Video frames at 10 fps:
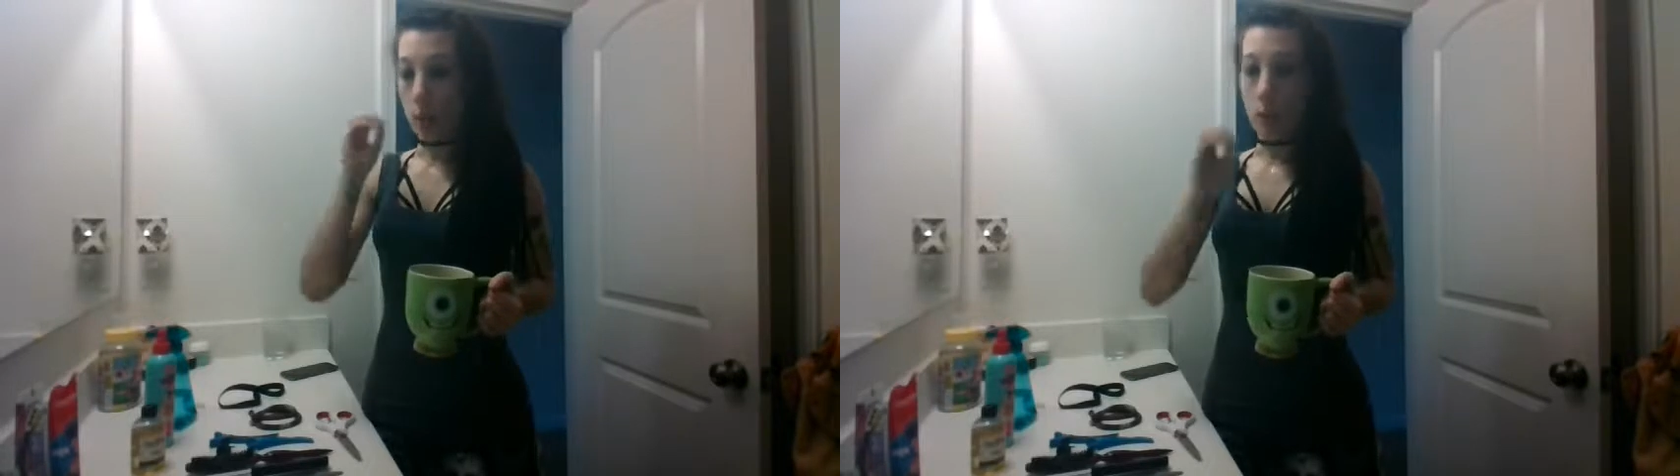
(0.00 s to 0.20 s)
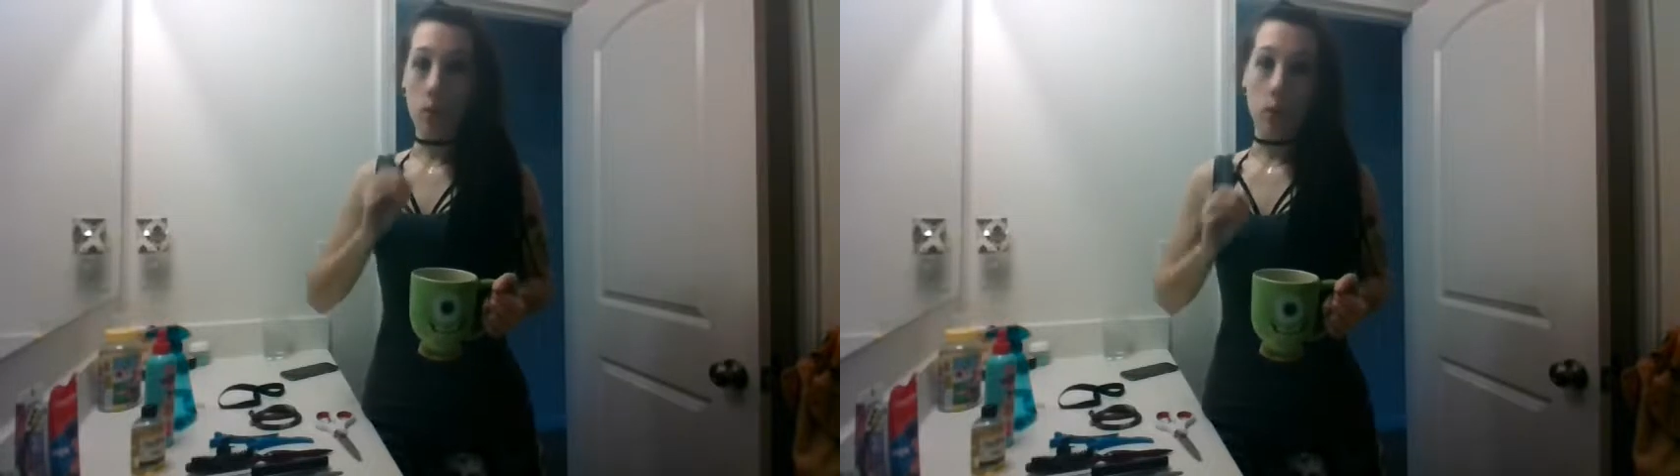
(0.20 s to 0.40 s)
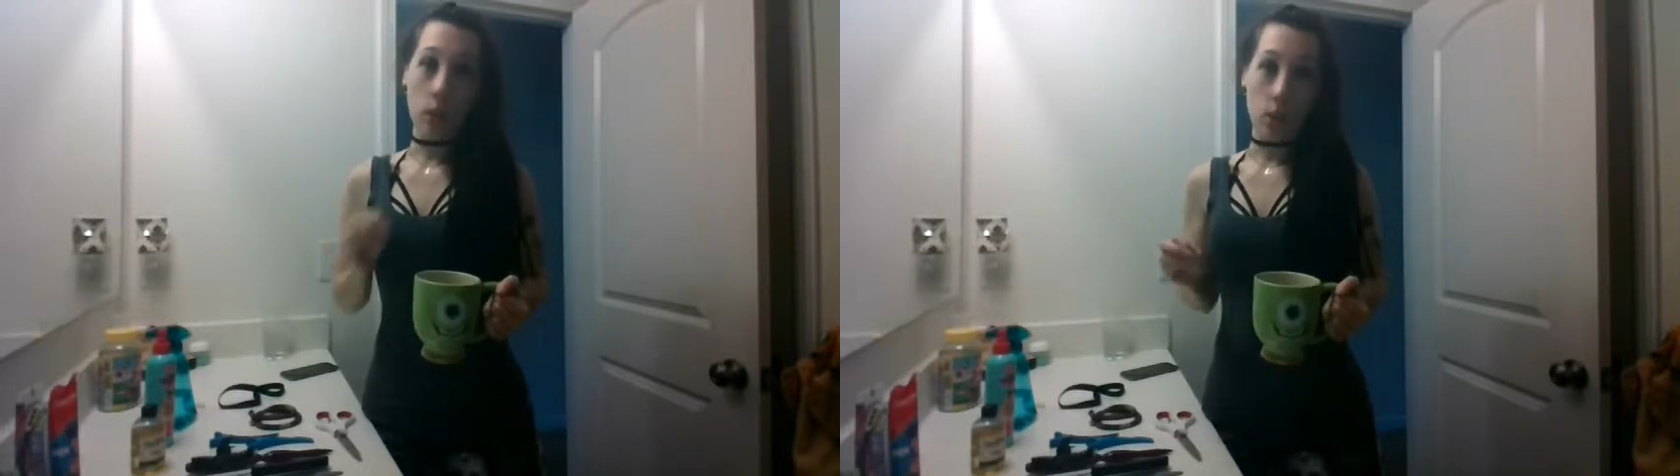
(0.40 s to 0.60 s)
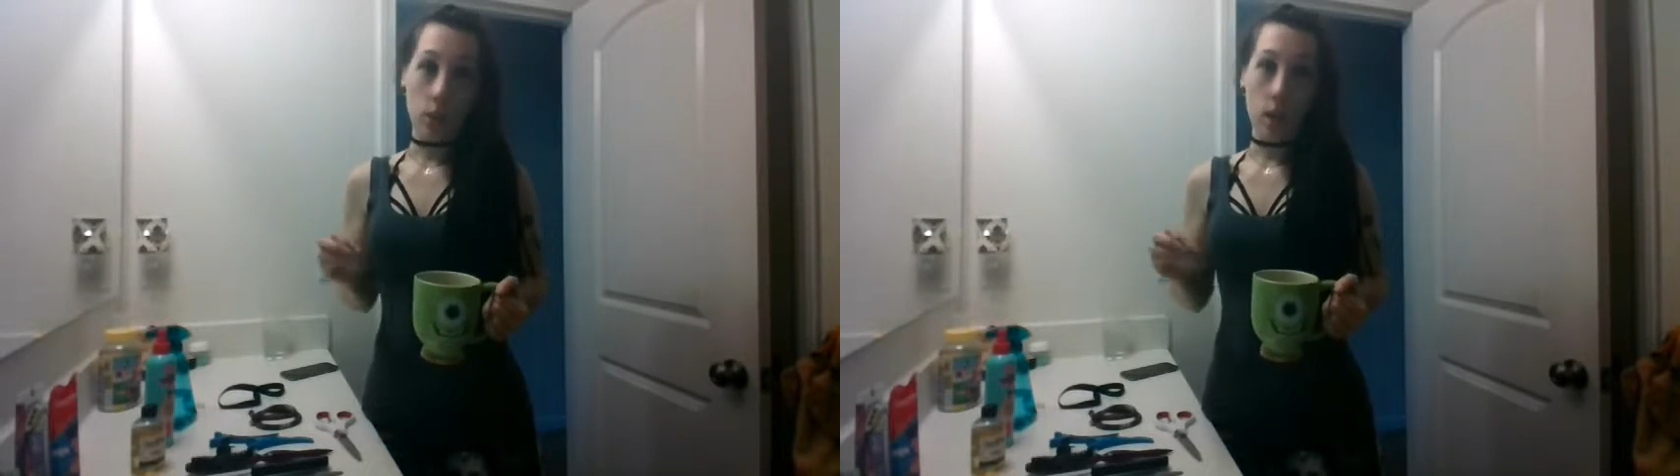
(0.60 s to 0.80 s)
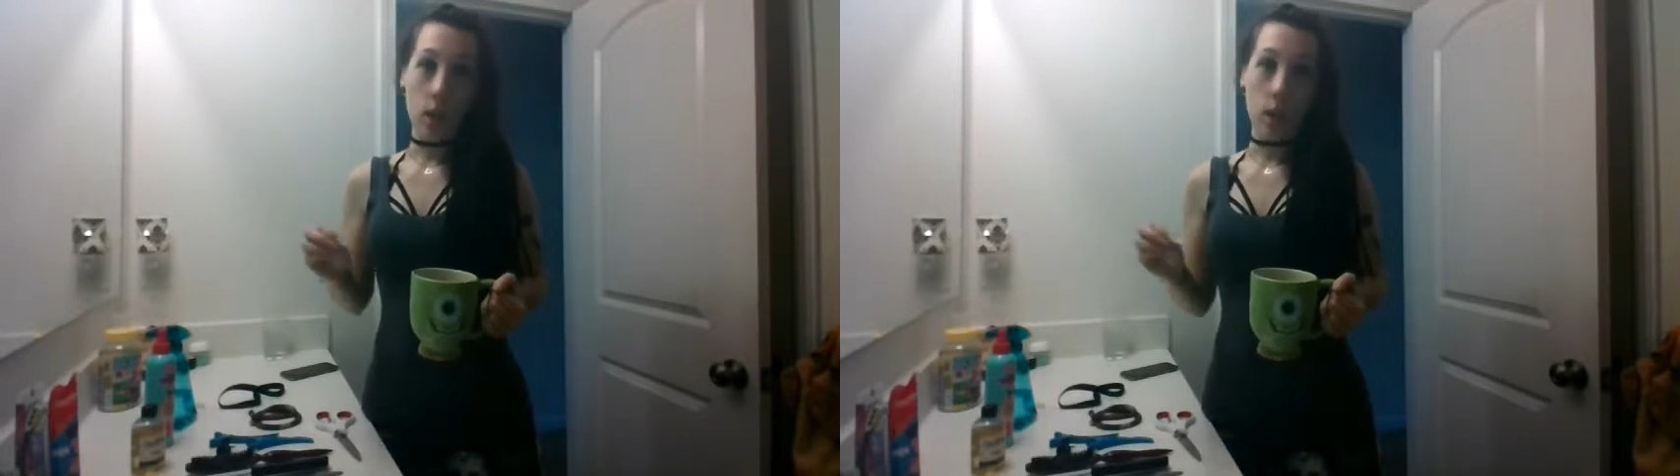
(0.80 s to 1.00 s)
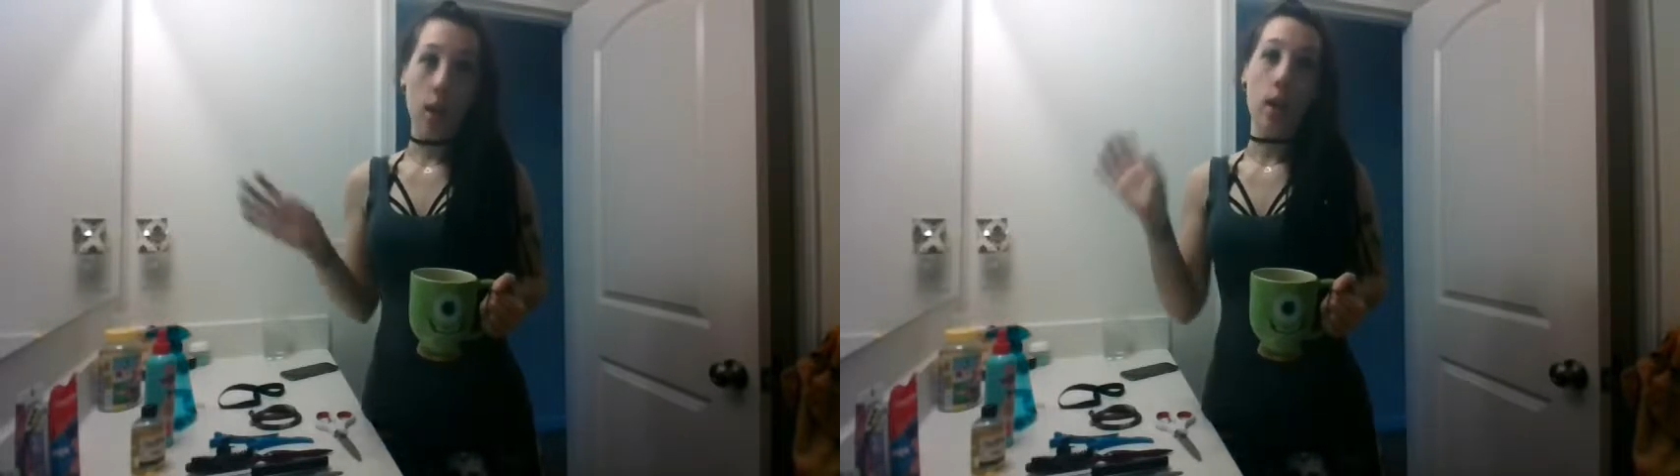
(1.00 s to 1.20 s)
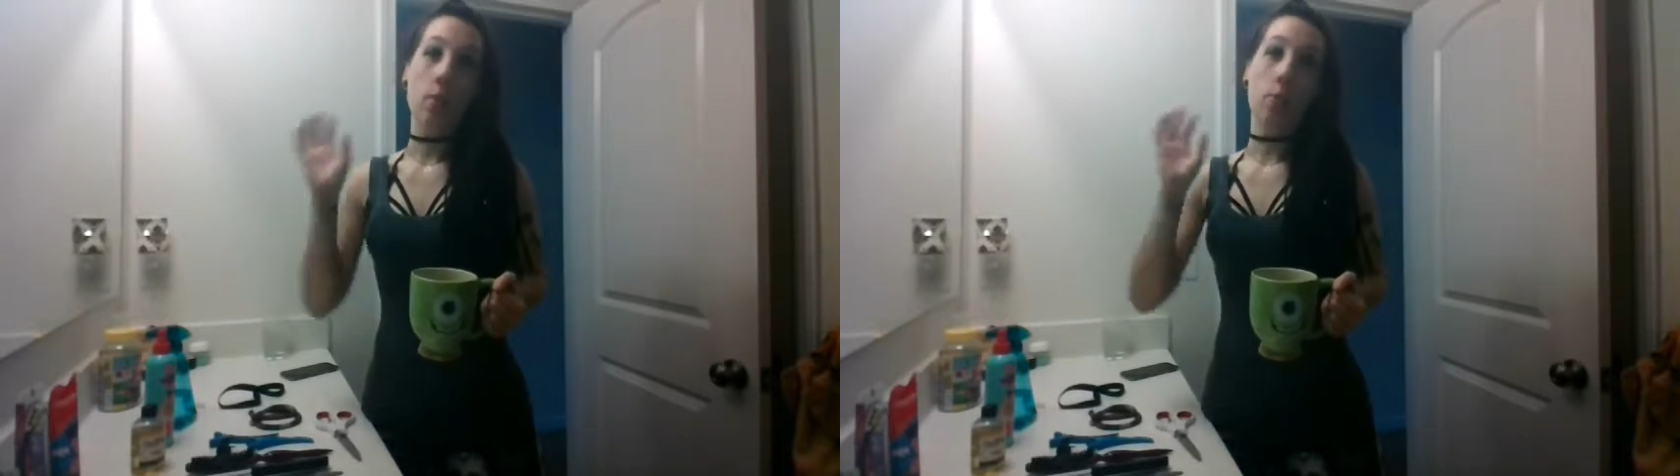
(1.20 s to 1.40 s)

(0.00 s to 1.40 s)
and redread it and